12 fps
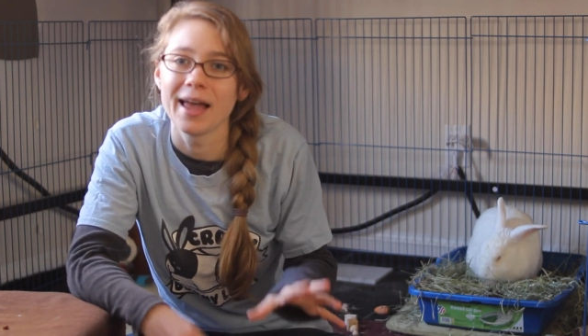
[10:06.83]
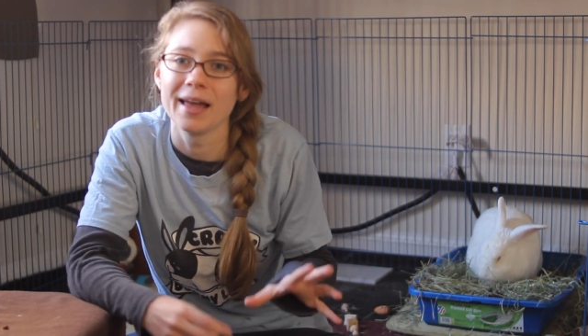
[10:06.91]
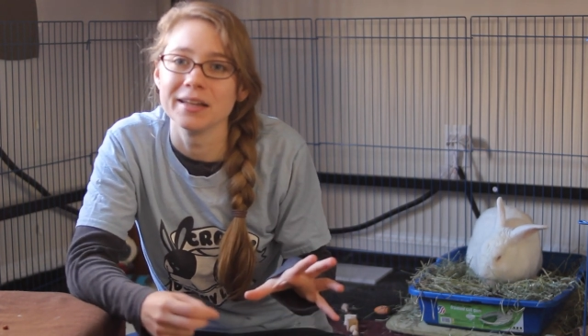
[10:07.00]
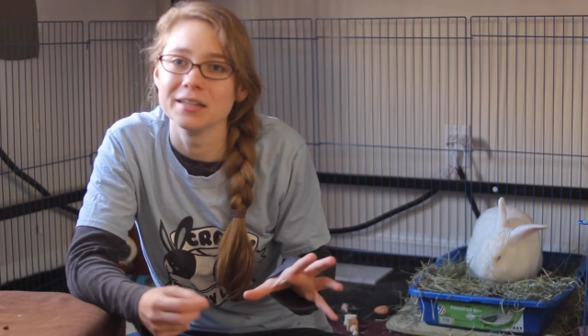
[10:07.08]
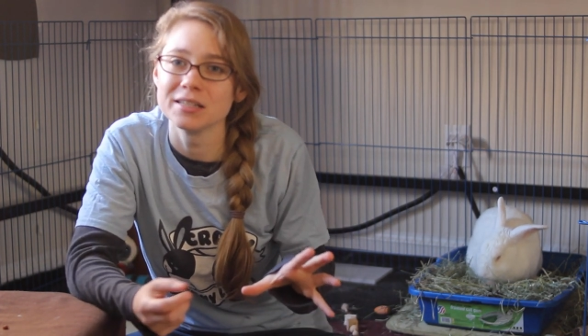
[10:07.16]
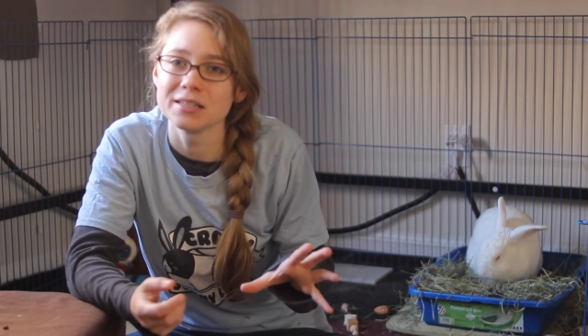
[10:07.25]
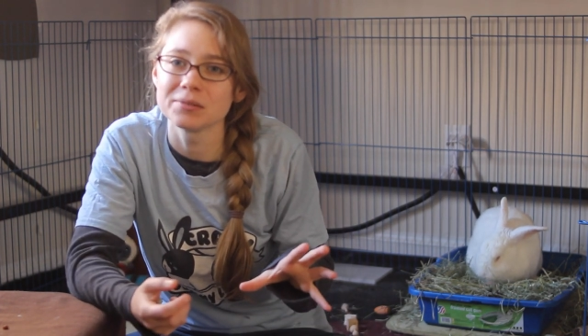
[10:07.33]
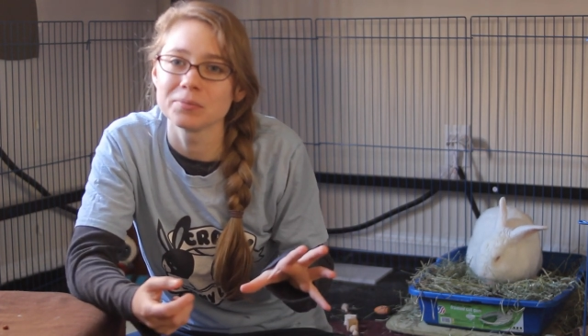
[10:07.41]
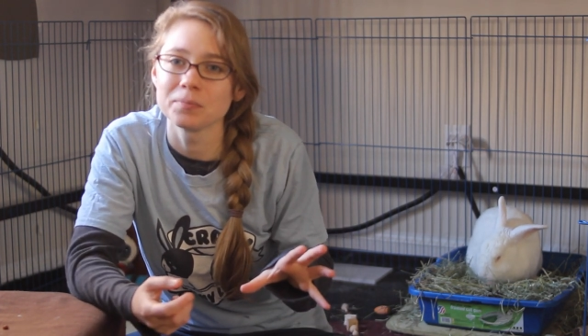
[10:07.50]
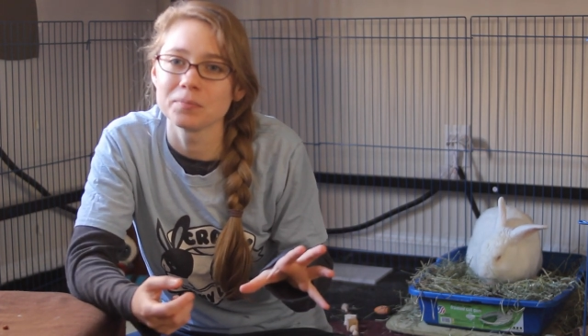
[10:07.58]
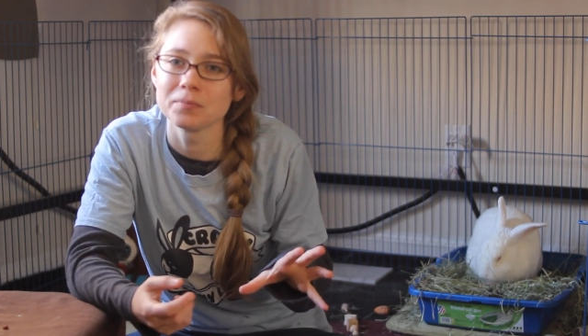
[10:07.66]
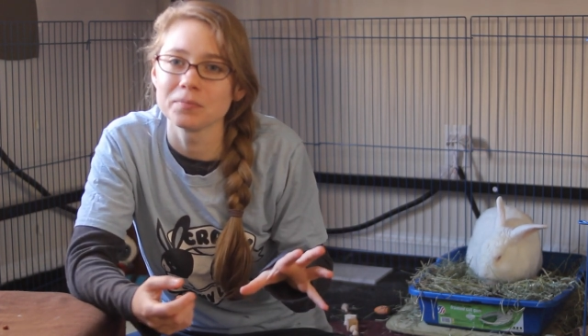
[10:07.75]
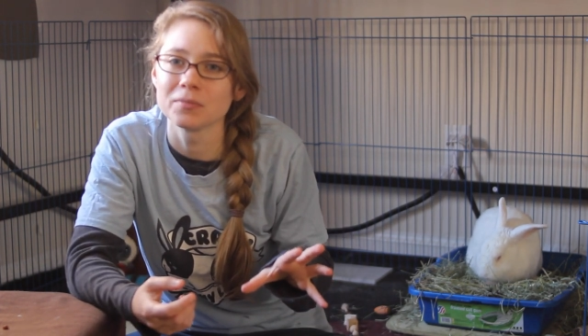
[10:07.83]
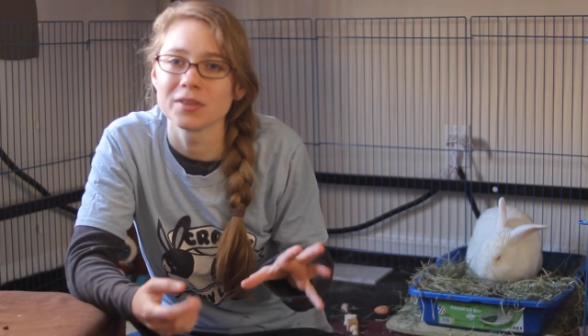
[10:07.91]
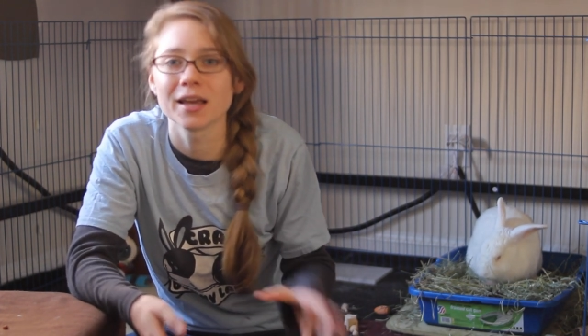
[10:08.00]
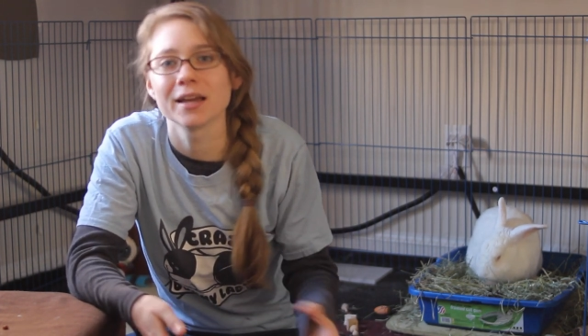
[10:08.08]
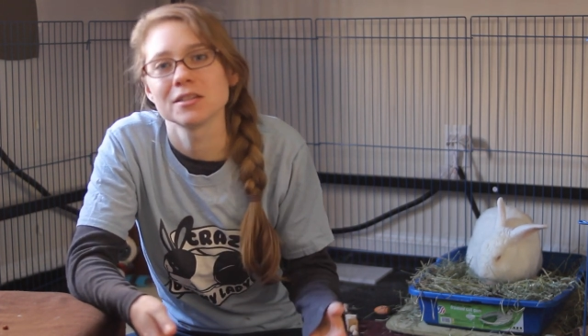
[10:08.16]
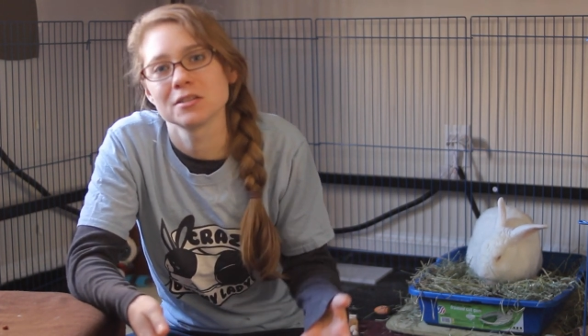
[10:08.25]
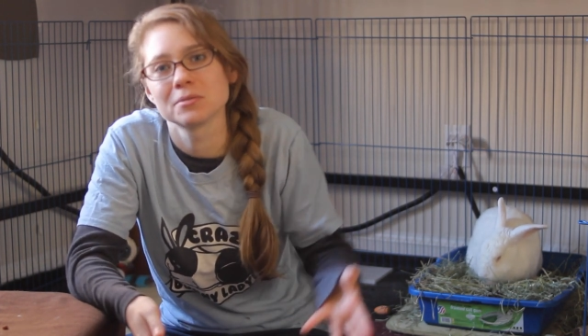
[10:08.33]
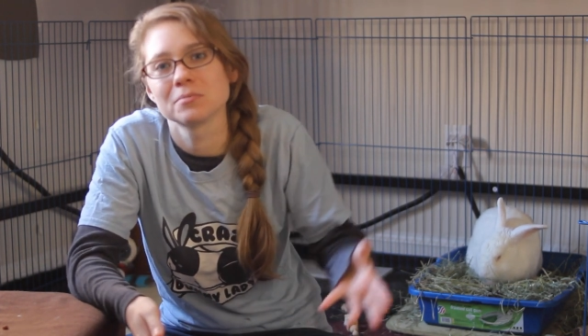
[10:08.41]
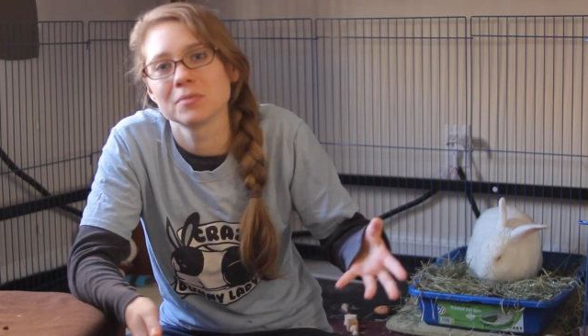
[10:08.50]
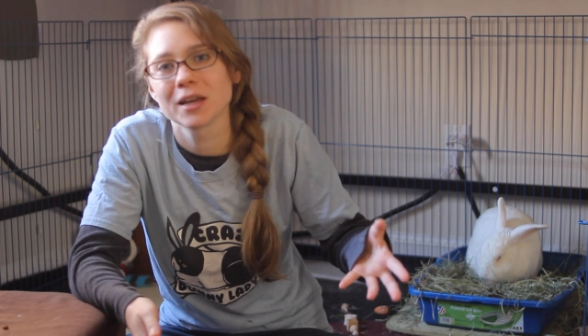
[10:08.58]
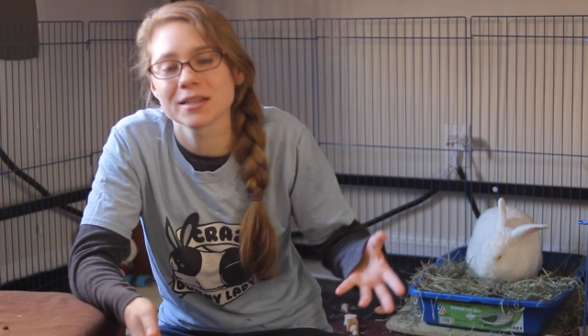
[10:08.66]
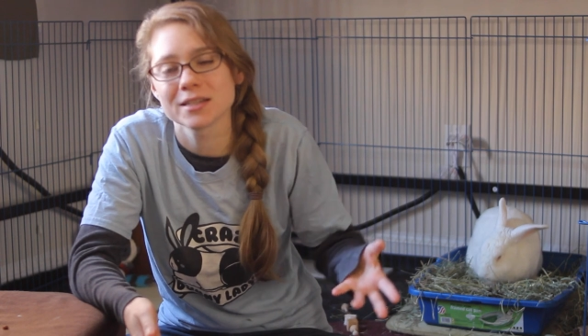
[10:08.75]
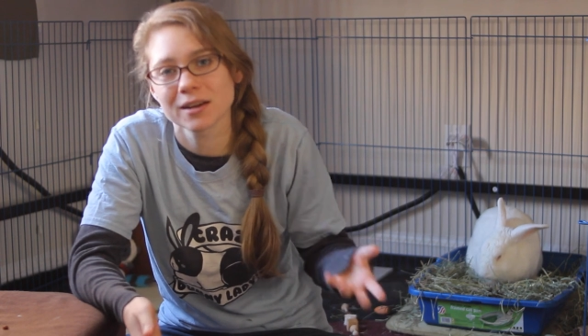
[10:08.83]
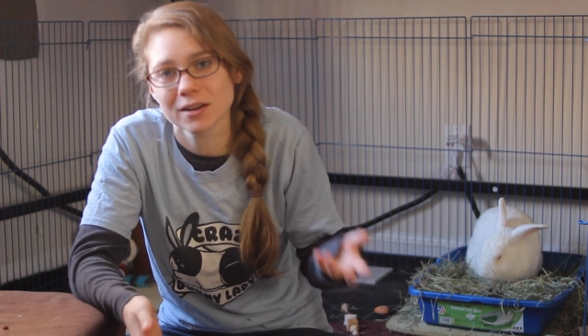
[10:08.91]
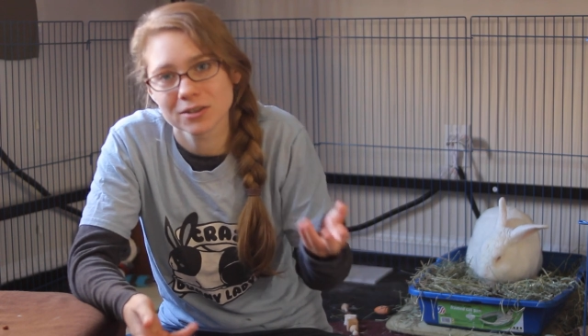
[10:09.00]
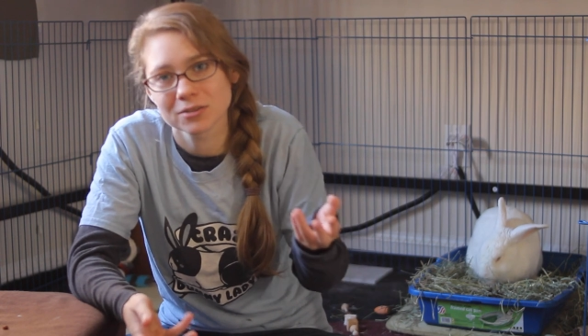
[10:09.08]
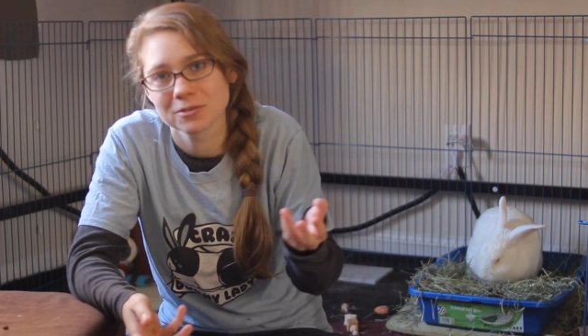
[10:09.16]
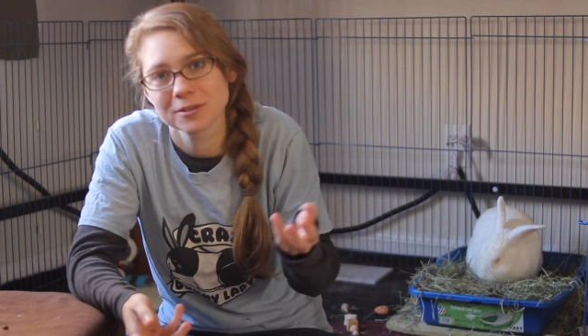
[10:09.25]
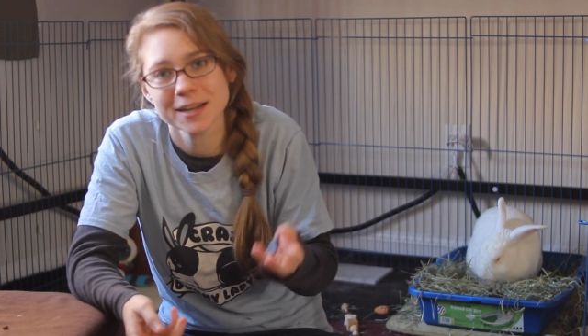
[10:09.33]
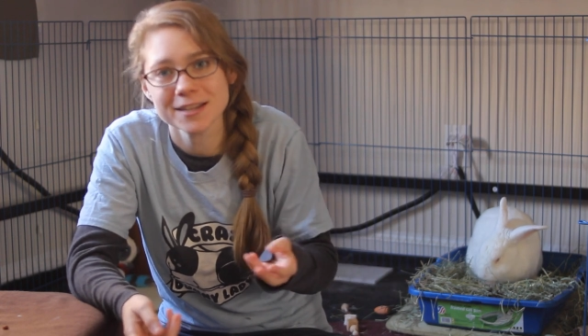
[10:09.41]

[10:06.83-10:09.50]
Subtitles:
And that's not